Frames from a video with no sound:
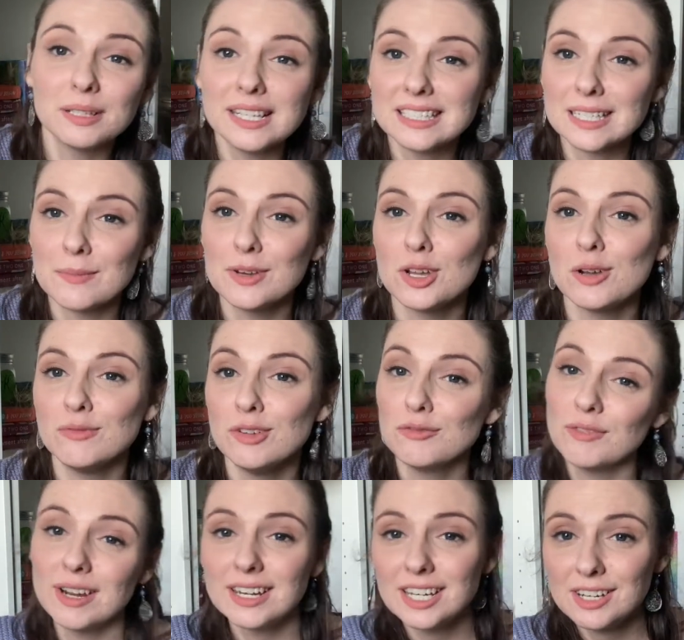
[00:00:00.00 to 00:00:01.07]
Please let me know if
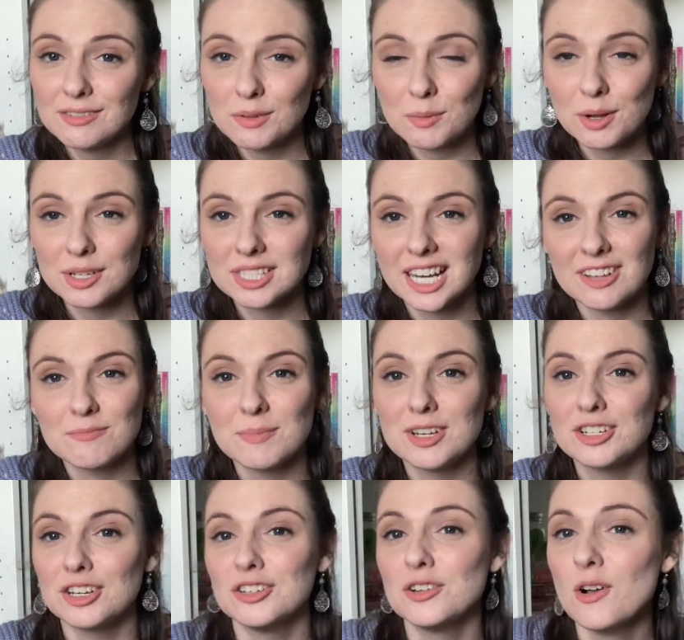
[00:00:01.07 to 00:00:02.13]
you've read any of the books that I've
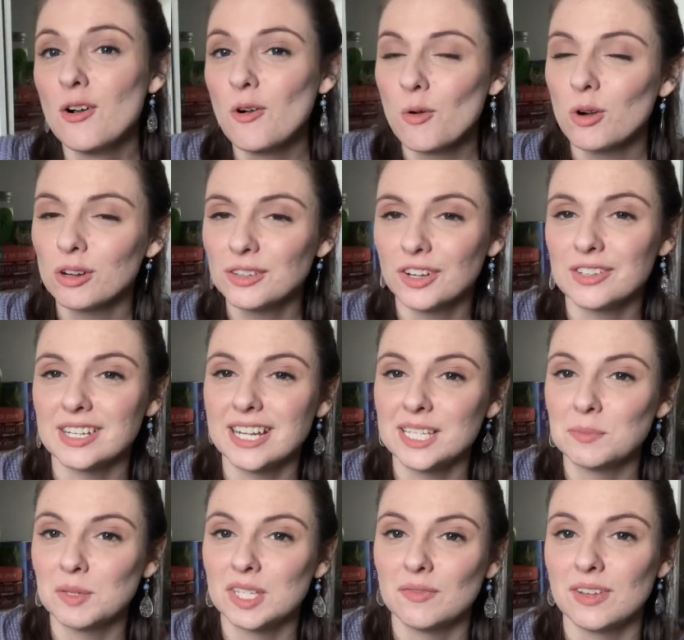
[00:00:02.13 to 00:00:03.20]
mentioned, or if there's
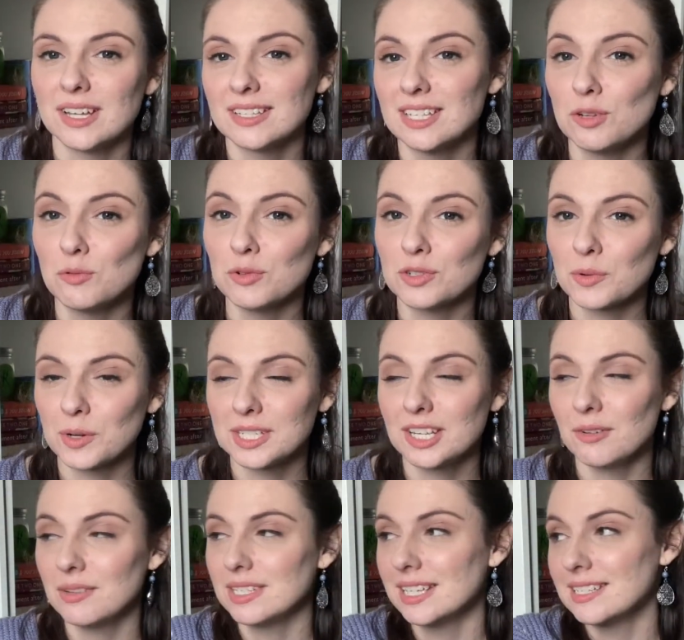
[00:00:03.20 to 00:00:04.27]
any specific sequels or
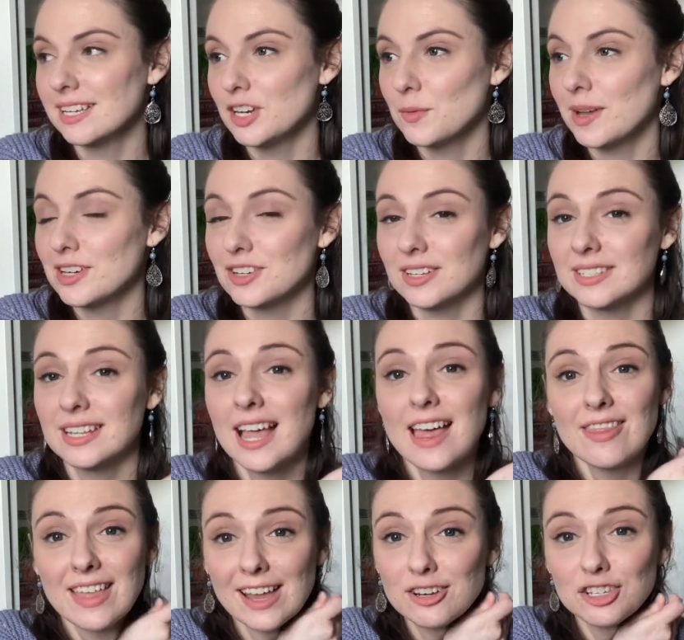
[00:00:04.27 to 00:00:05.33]
series continuations
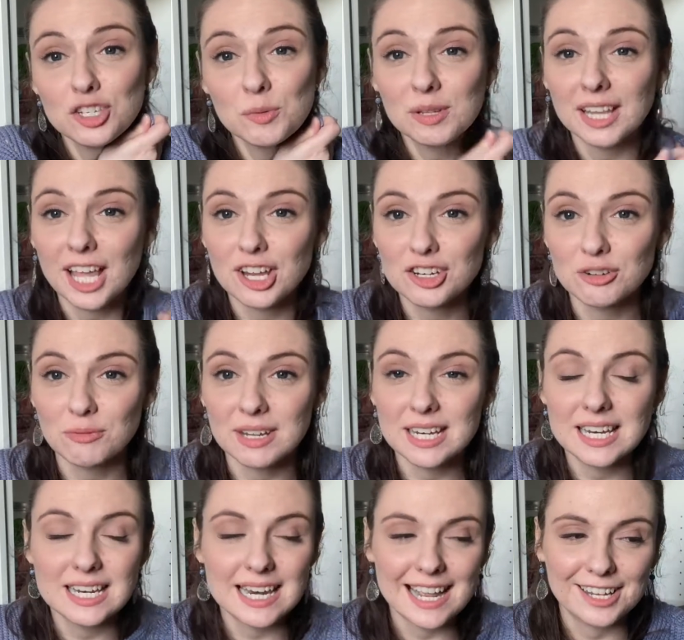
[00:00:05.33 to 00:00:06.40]
that you would like to
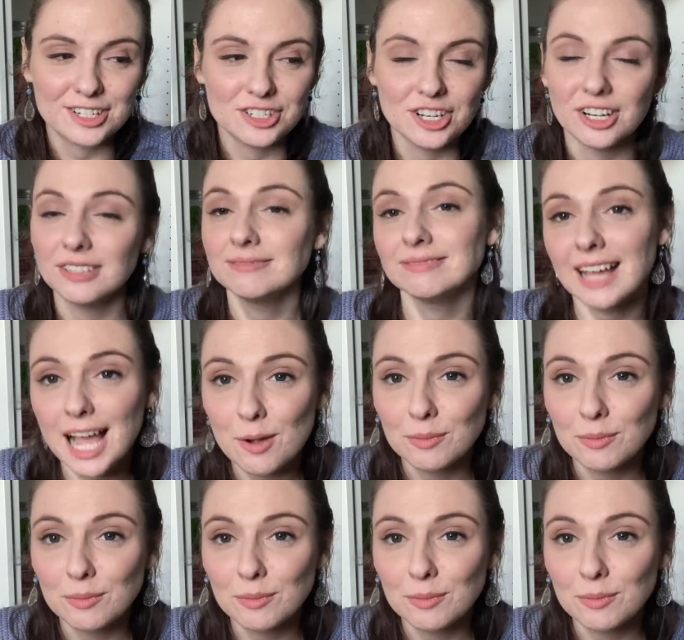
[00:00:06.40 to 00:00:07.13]
read next year.